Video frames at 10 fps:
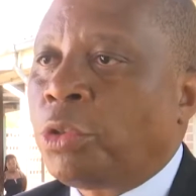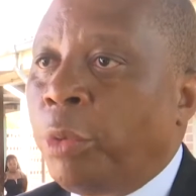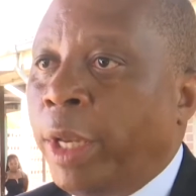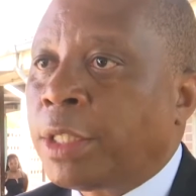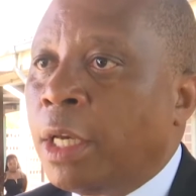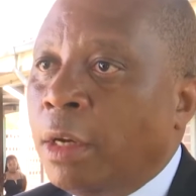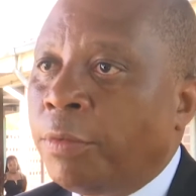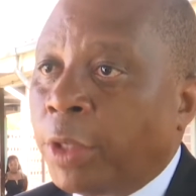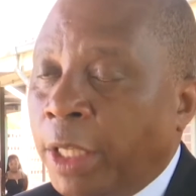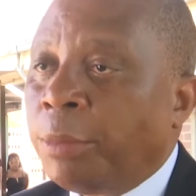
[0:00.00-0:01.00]
two weeks
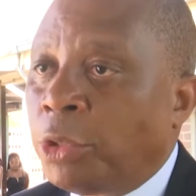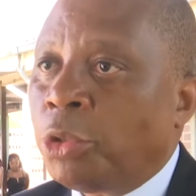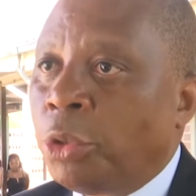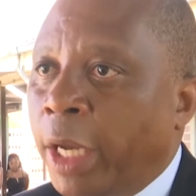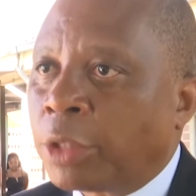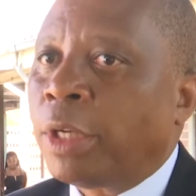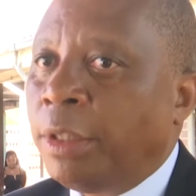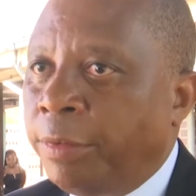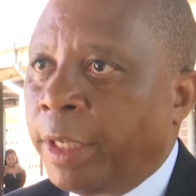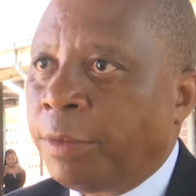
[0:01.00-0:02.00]
for them to
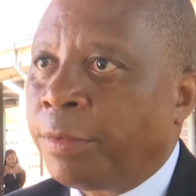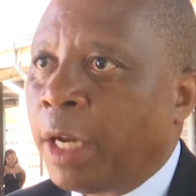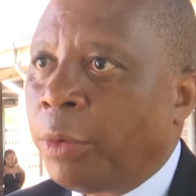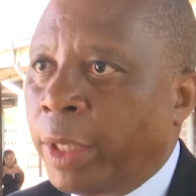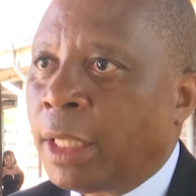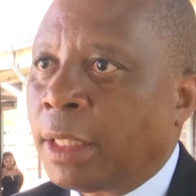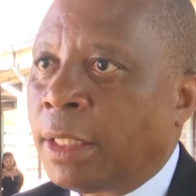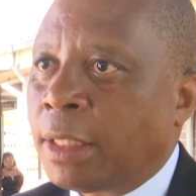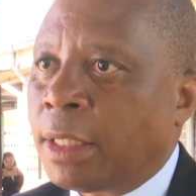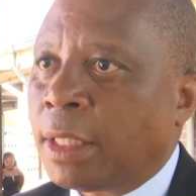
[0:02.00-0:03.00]
actually verify whether
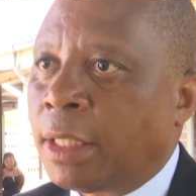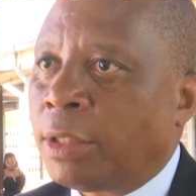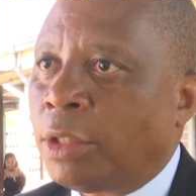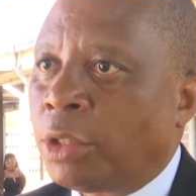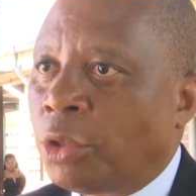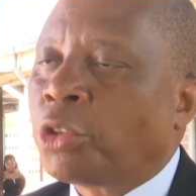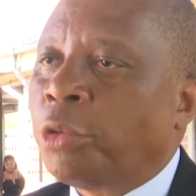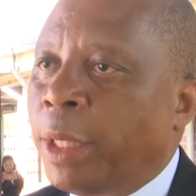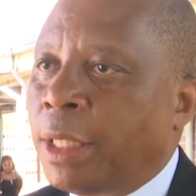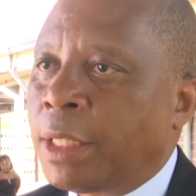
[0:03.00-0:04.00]
these
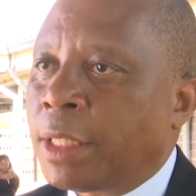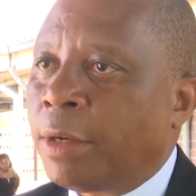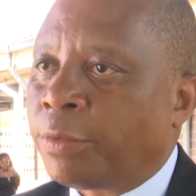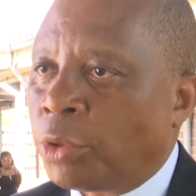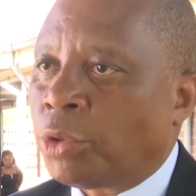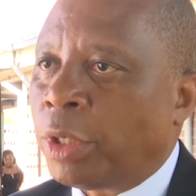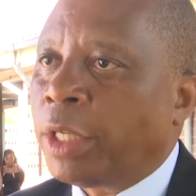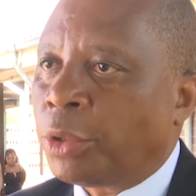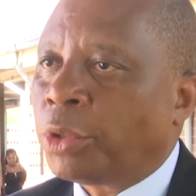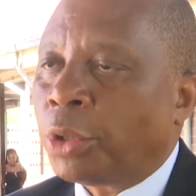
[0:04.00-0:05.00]
documents are
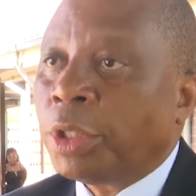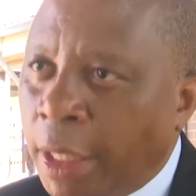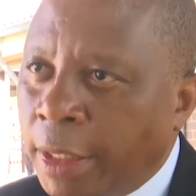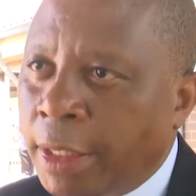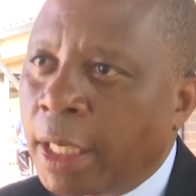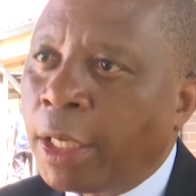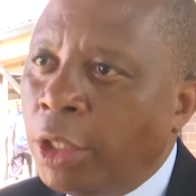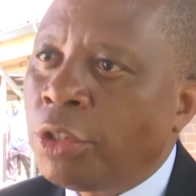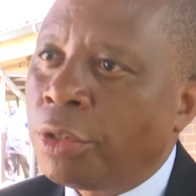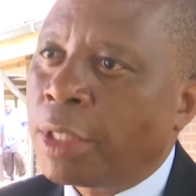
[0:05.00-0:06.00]
fraudulent or not. These are
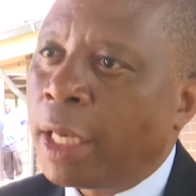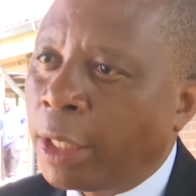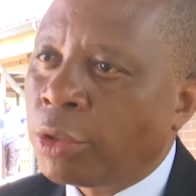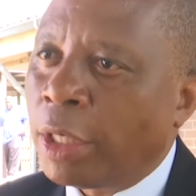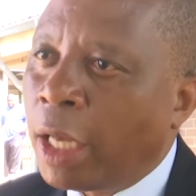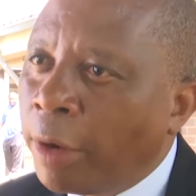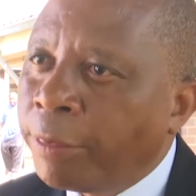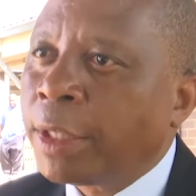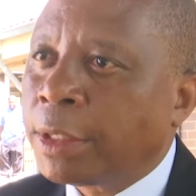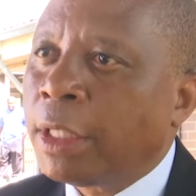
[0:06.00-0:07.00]
issues actually
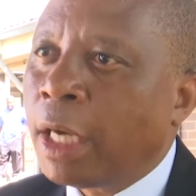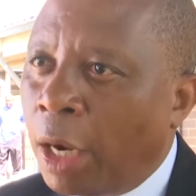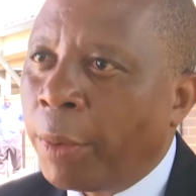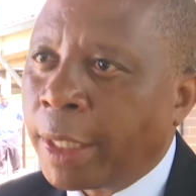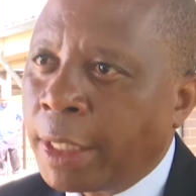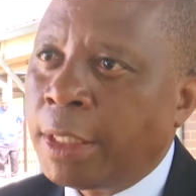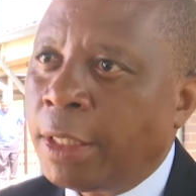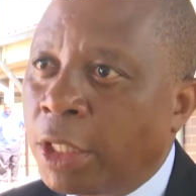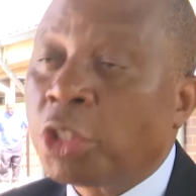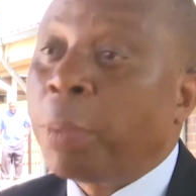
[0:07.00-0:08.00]
affecting our
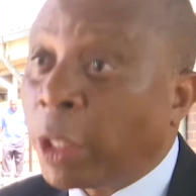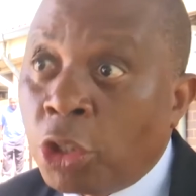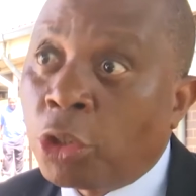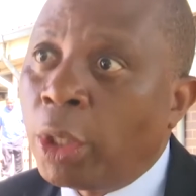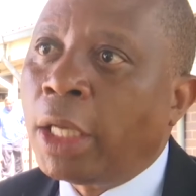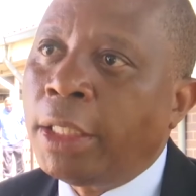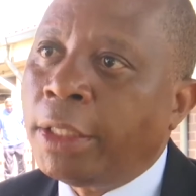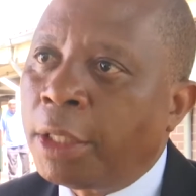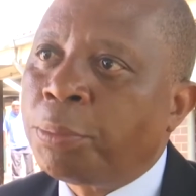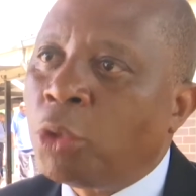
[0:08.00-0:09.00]
residents, particularly
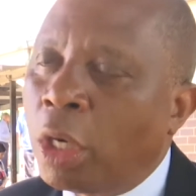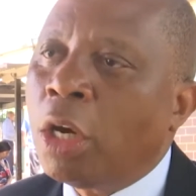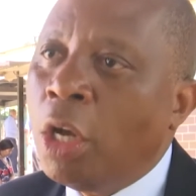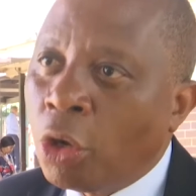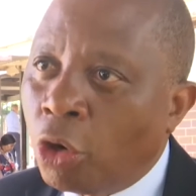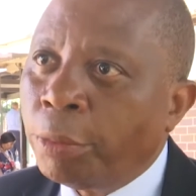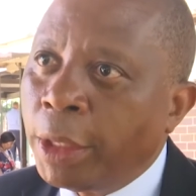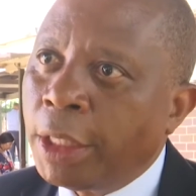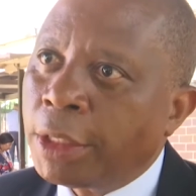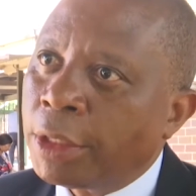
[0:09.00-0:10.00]
in the poor community
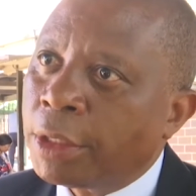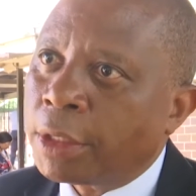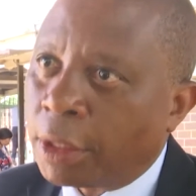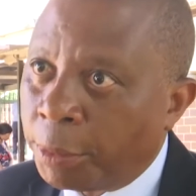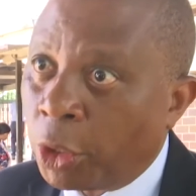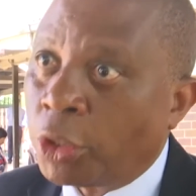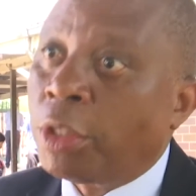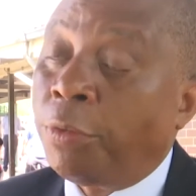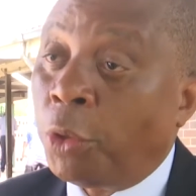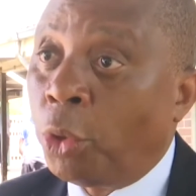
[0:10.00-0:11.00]
communities uh,
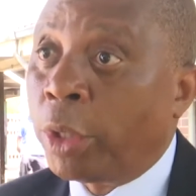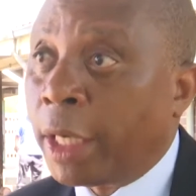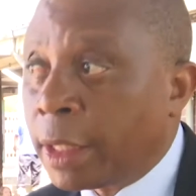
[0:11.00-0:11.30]
because if you look